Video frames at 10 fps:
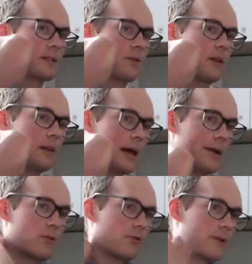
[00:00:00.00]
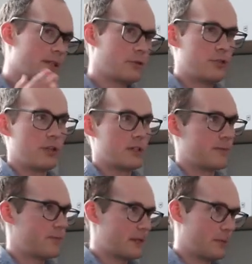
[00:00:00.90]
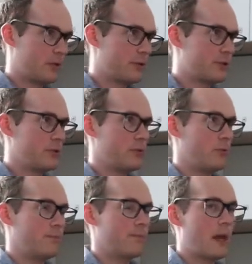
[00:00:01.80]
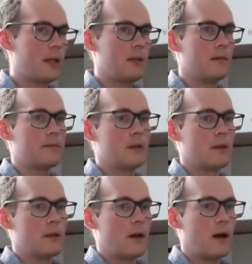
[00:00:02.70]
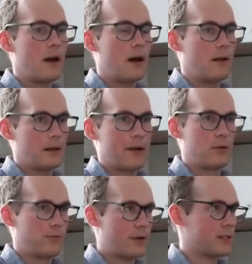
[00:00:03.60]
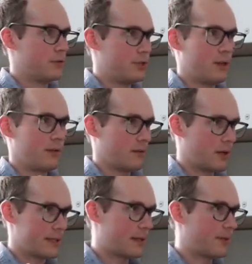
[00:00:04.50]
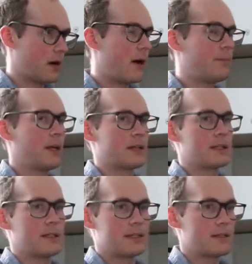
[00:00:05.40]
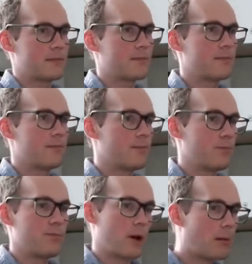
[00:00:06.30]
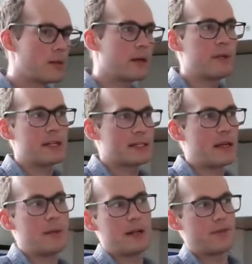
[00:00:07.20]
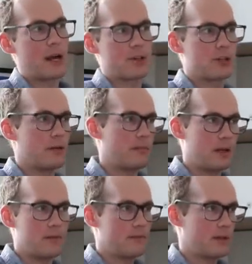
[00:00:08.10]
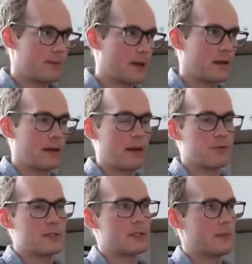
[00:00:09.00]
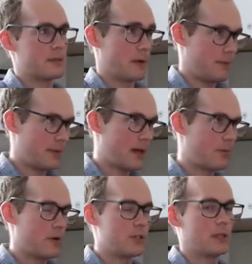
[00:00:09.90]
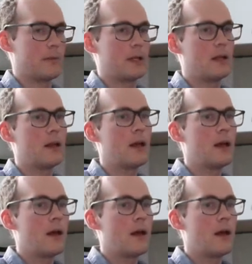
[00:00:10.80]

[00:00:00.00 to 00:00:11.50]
So the lateral resolution is similar to any lateral resolution concept in optics. It's probably going to be dictated by diffraction, but depending on how your system is, might be aberration limited.